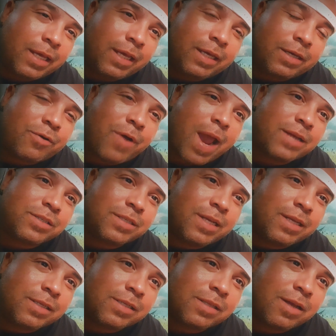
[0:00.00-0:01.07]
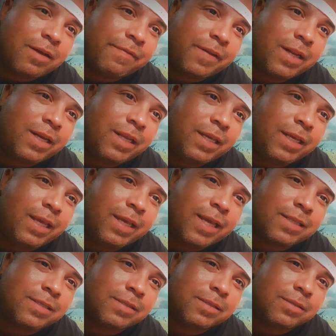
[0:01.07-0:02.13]
he crashes into stuff and then he
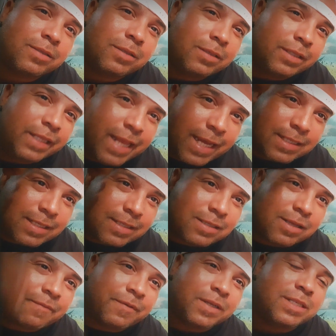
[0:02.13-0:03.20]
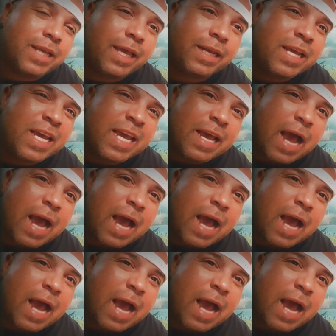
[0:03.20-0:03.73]
gets nicks and stuff in his head.